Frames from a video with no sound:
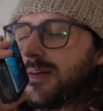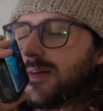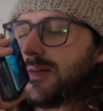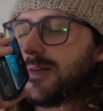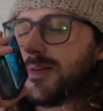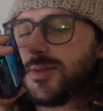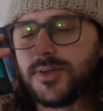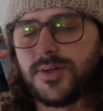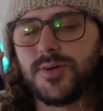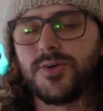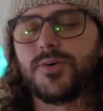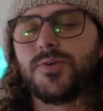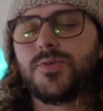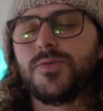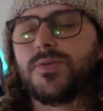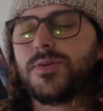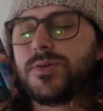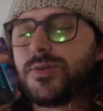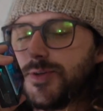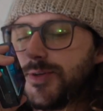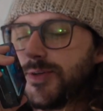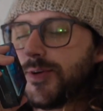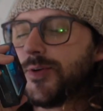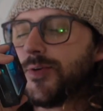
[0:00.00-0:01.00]

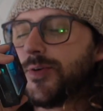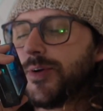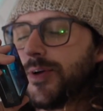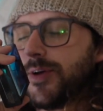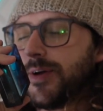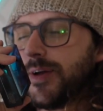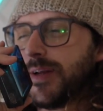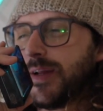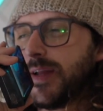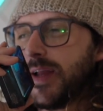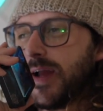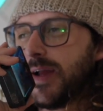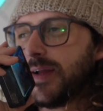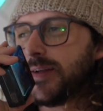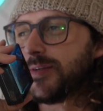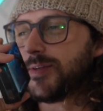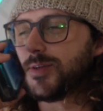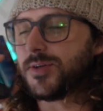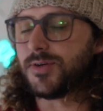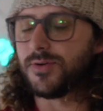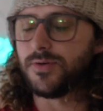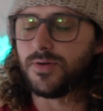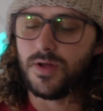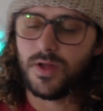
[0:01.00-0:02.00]
So good, guys.
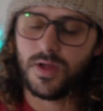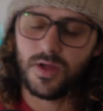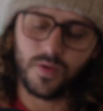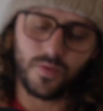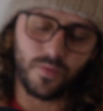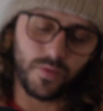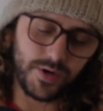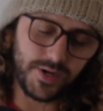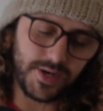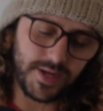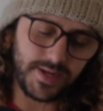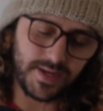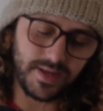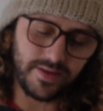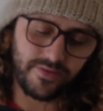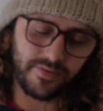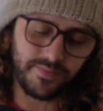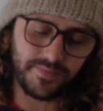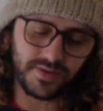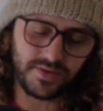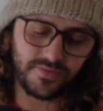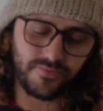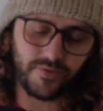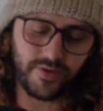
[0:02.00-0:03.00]
So what do you get
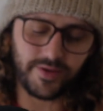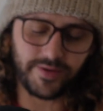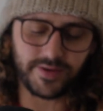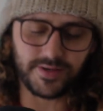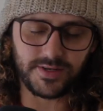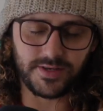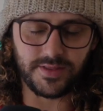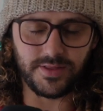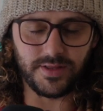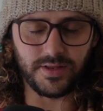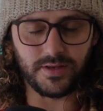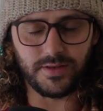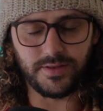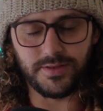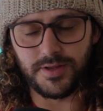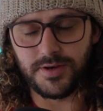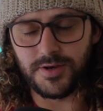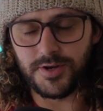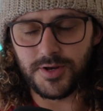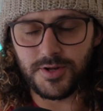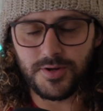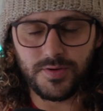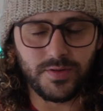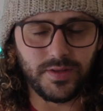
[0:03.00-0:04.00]
from this fragrance? The
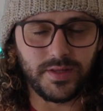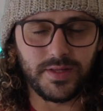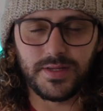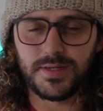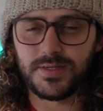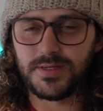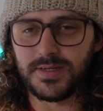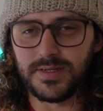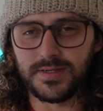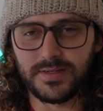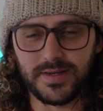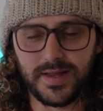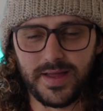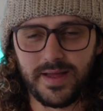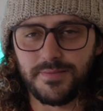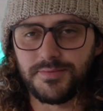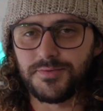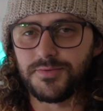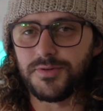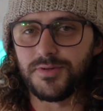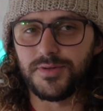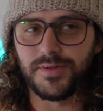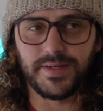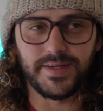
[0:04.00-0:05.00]
note list is
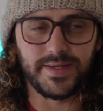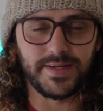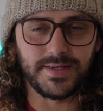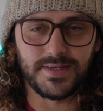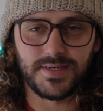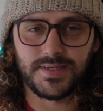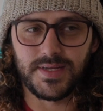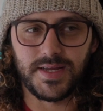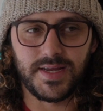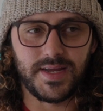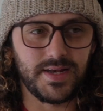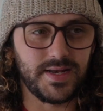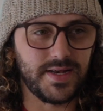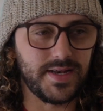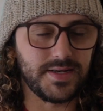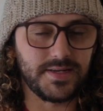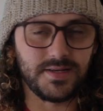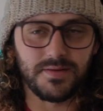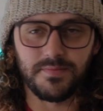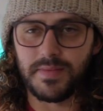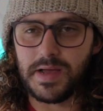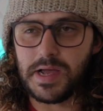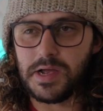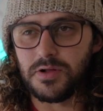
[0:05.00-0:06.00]
absolutely insane.
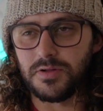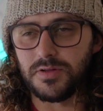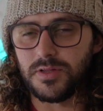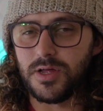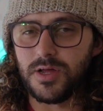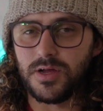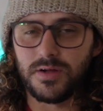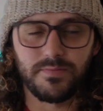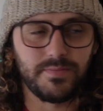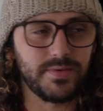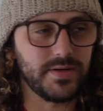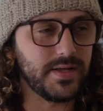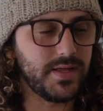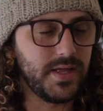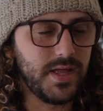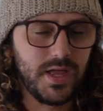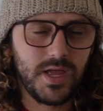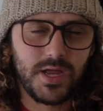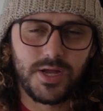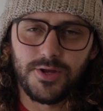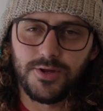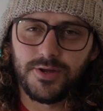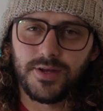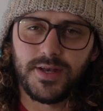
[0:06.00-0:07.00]
It's a mile long, but
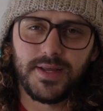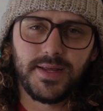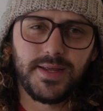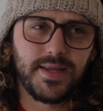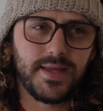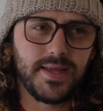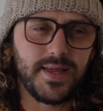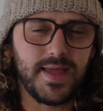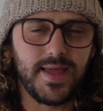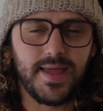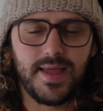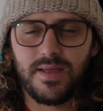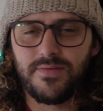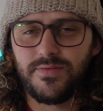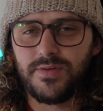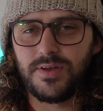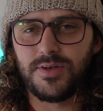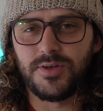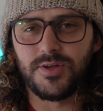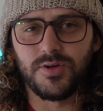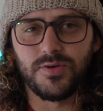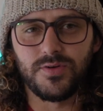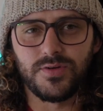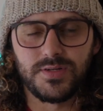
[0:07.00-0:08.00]
you're gonna get a heavy
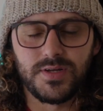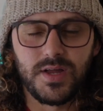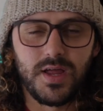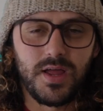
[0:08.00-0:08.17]
dose